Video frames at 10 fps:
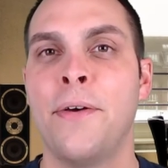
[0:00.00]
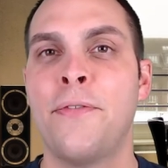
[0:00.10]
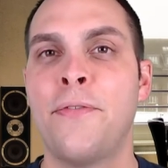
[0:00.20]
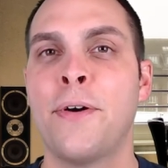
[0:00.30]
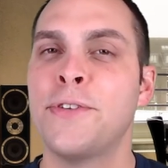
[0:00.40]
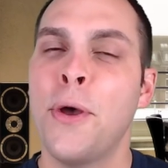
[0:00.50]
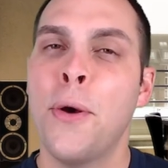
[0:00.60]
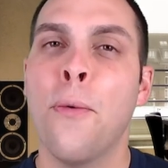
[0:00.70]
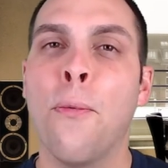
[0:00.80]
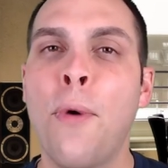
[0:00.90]
First,
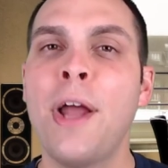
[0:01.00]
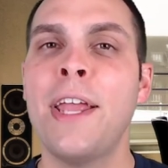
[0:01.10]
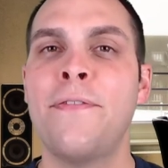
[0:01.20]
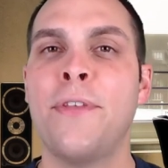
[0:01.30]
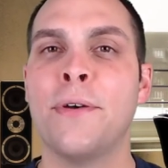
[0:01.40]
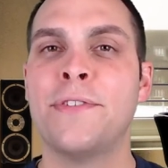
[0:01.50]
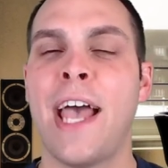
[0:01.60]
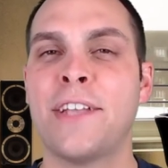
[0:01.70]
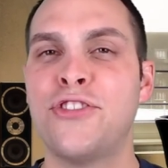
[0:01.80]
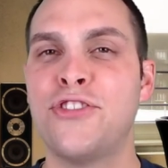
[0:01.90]
what if those
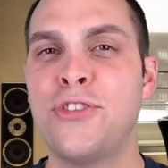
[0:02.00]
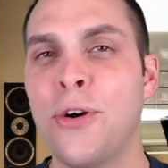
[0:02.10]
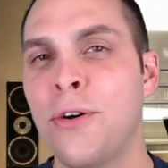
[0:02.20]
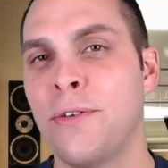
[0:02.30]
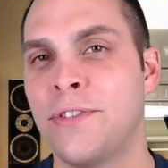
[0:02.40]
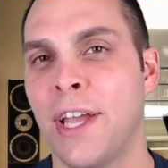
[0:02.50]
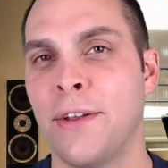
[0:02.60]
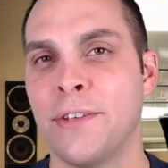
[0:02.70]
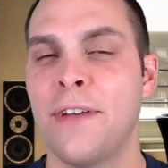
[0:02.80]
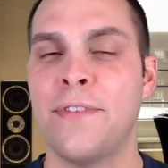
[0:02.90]
external
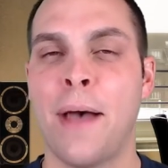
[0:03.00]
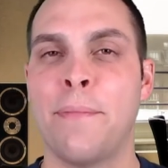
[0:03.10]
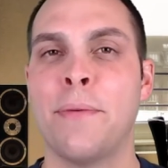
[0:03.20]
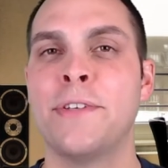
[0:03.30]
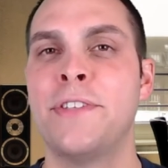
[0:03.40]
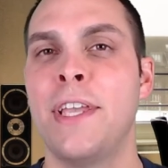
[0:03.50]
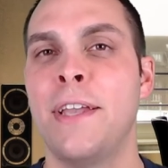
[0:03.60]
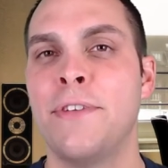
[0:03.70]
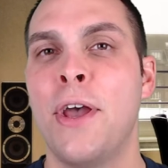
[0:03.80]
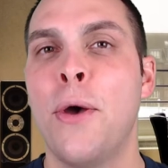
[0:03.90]
signals have not been
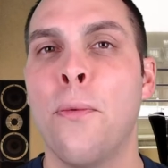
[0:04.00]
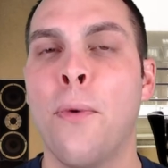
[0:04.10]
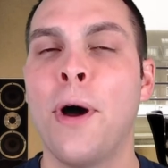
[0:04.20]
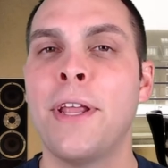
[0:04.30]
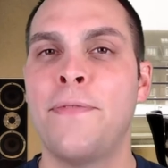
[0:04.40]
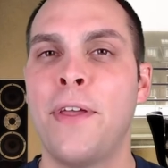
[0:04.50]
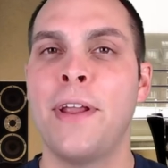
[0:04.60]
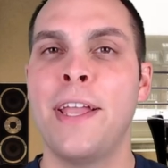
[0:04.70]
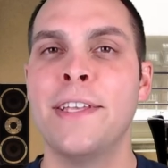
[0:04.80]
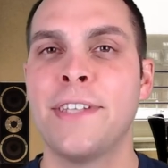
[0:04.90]
received? What if there
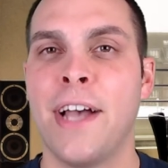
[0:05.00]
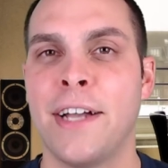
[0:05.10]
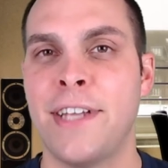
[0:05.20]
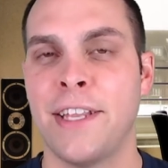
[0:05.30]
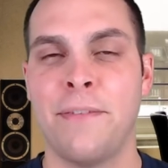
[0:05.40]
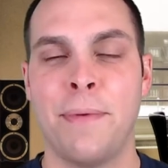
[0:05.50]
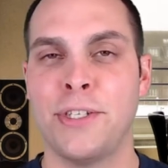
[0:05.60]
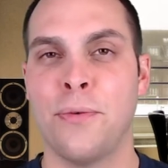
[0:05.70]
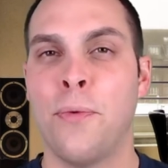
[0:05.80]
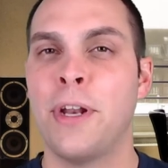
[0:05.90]
is contact
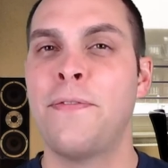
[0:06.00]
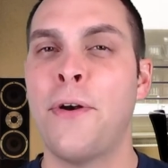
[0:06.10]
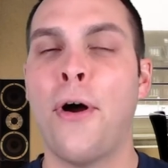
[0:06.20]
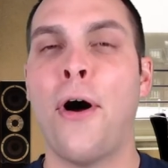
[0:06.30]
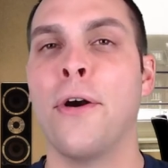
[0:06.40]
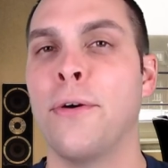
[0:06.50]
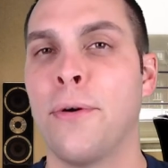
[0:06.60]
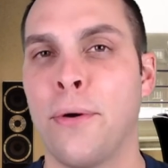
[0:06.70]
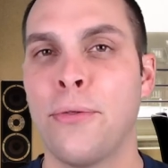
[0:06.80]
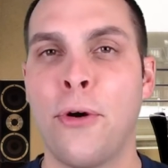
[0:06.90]
inhibition? What if there are no
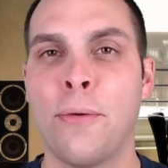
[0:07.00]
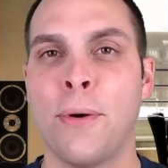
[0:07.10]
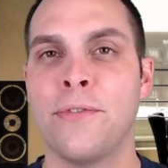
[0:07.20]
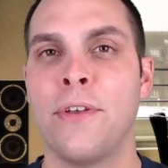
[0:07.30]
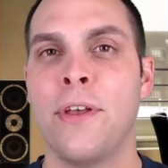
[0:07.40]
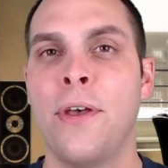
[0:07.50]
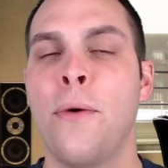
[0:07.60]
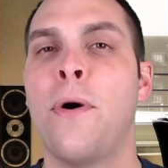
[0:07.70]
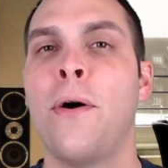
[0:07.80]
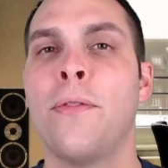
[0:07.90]
growth hormones?
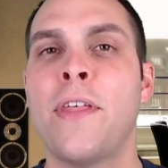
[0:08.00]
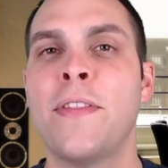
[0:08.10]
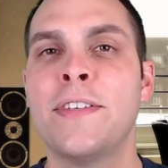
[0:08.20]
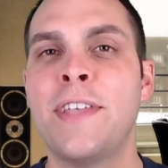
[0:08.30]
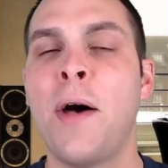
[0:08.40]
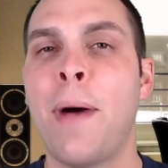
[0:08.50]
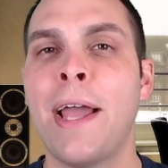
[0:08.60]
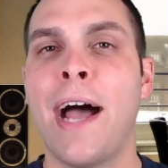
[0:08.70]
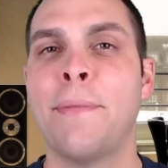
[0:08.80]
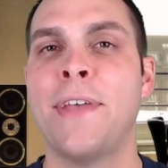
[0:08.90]
Well, then the cell
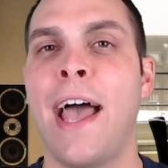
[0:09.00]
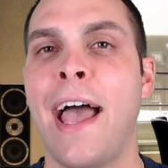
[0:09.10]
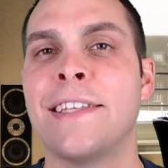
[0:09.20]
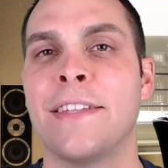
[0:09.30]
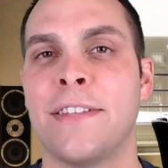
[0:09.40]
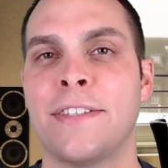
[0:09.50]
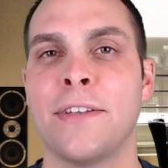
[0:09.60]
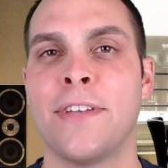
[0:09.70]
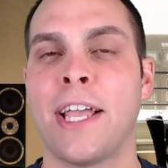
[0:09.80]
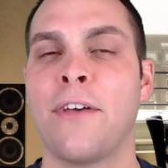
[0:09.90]
might opt to exit the cell
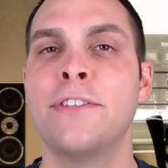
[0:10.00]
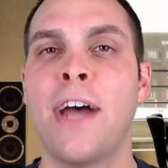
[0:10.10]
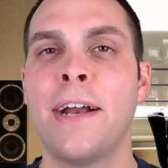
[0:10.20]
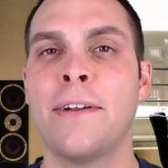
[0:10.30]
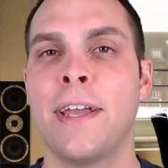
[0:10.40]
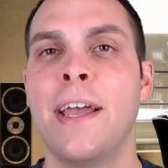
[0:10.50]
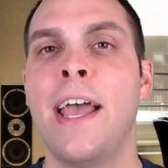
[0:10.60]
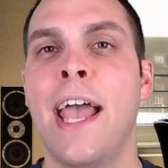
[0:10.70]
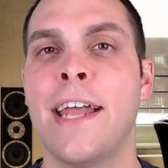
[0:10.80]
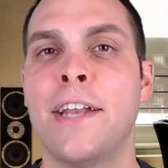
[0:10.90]
cycle entirely
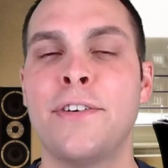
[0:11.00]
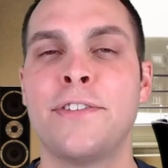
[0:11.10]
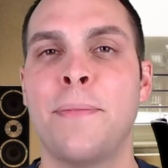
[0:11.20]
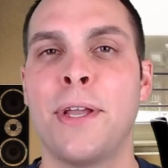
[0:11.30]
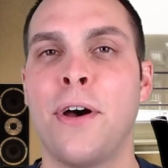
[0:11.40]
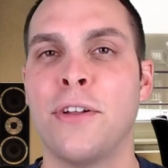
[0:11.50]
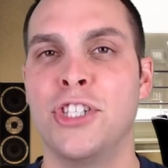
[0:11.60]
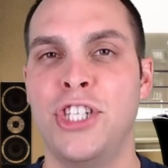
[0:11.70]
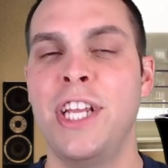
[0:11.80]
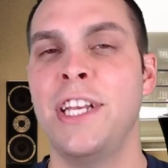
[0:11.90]
and enter something called
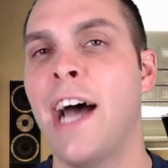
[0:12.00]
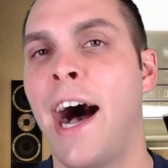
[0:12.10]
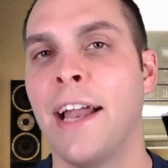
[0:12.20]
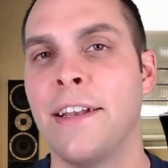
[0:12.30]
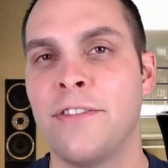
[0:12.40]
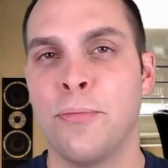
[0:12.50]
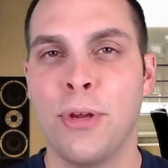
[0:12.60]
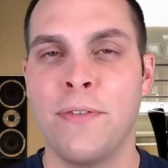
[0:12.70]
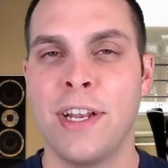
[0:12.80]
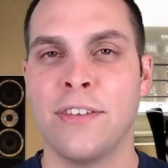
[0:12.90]
G0. It's
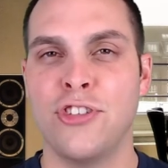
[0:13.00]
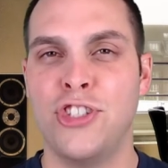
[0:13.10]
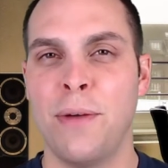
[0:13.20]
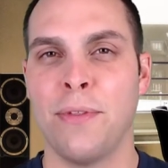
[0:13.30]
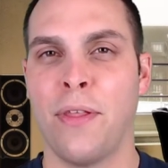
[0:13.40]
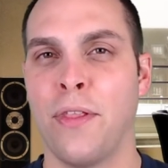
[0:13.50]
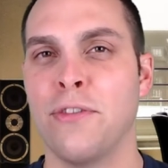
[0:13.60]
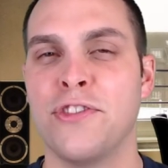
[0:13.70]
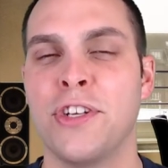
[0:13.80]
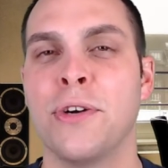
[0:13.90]
abbreviated as G with a little
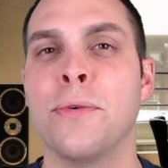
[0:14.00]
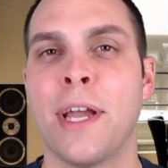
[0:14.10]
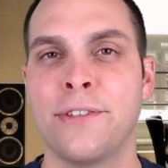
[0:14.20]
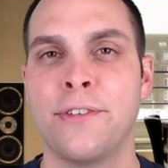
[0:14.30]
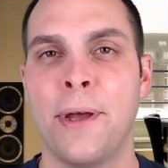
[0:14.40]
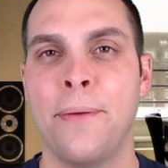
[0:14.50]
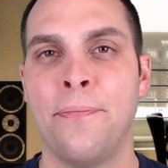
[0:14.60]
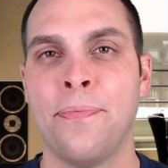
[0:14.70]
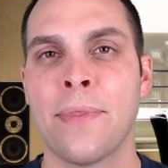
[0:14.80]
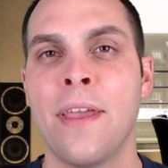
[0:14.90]
zero next to it.
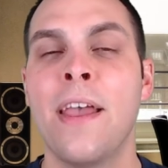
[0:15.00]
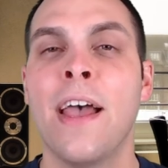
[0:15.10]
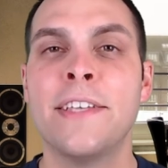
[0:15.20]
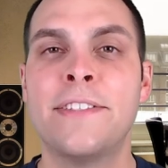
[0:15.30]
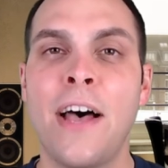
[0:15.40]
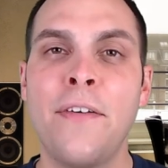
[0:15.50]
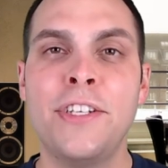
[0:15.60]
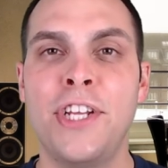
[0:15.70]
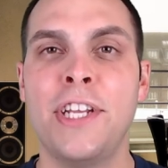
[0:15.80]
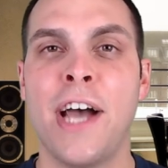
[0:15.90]
A cell in
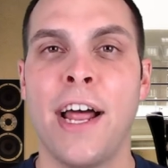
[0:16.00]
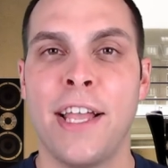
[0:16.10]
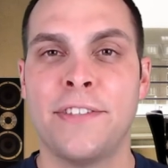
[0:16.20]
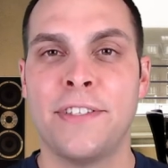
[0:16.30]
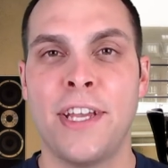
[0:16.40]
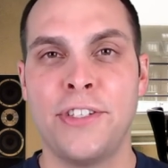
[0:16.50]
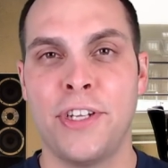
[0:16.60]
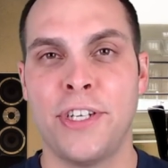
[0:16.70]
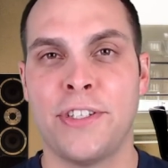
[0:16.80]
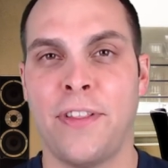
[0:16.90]
G0 is essentially
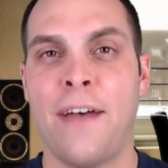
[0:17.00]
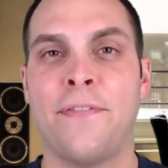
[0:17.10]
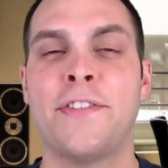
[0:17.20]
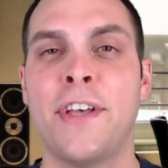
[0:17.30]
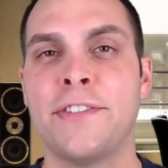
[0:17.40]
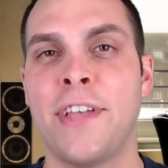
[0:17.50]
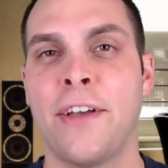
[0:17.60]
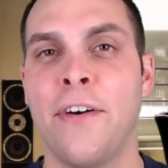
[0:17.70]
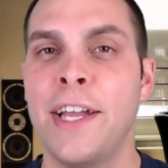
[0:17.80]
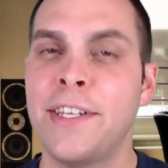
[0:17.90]
just left the cell
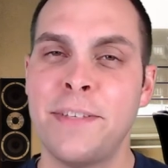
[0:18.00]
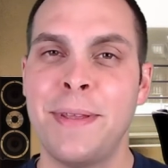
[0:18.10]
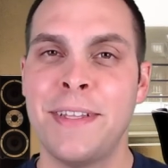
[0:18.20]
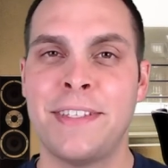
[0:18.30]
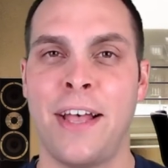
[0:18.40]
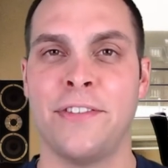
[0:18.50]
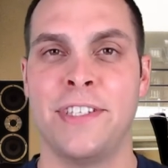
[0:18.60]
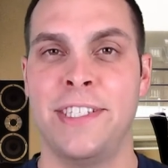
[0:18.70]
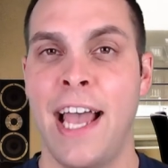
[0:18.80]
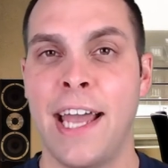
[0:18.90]
cycle. It doesn't mean the cell's
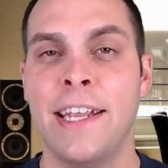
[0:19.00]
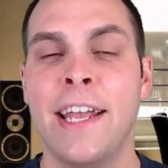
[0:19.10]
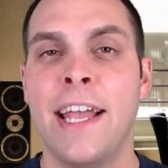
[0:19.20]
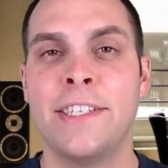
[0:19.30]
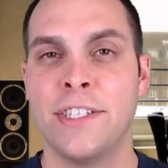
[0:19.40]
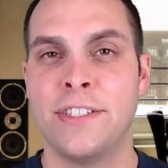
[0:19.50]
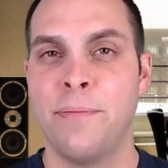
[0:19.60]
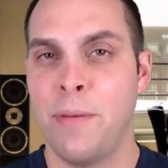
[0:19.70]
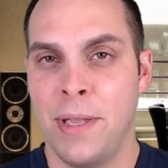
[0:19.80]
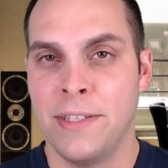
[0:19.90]
dead. It just
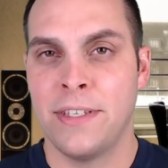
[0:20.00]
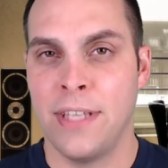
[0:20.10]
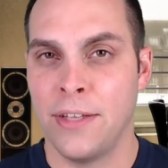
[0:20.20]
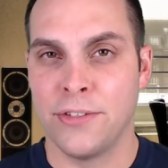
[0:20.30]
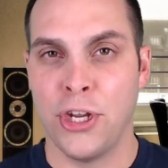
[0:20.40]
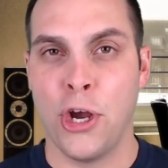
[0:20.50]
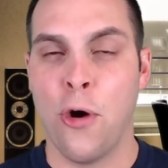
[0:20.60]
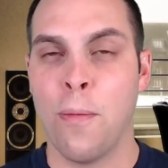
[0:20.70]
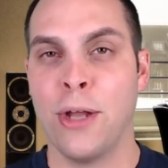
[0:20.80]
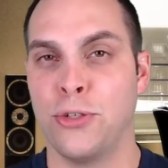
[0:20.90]
simply means the cell's going to go
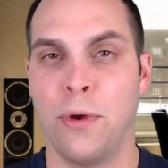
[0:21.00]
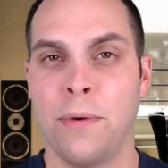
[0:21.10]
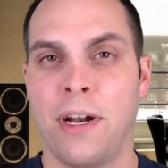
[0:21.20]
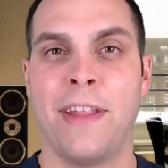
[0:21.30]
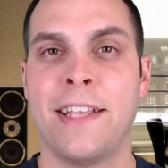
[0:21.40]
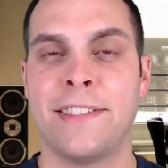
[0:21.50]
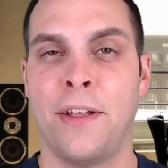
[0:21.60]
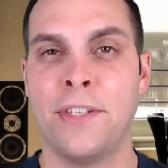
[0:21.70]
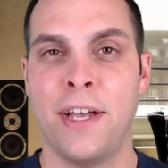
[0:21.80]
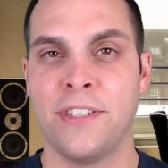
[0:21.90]
about doing whatever that
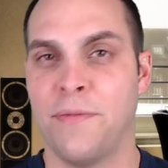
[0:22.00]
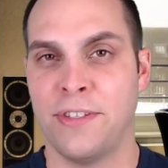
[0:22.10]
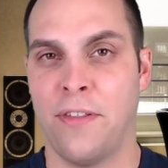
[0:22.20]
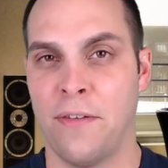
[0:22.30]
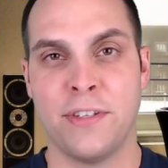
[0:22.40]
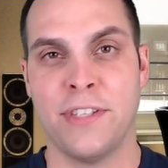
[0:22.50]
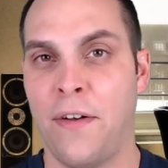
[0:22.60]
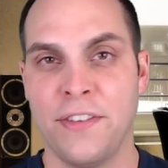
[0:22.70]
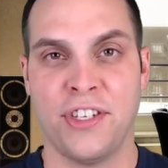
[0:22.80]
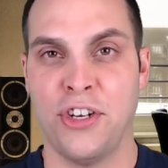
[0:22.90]
cell does. If it's a liver cell,
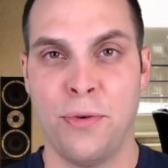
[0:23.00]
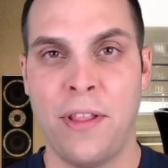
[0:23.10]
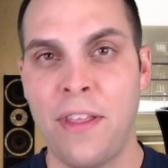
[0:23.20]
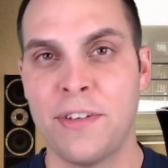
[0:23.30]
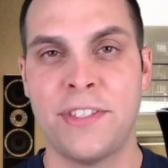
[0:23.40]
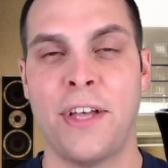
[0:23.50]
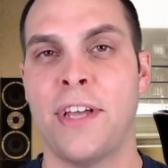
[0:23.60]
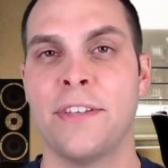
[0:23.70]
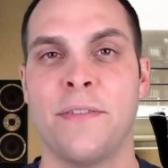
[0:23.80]
it's going to do what a liver cell does.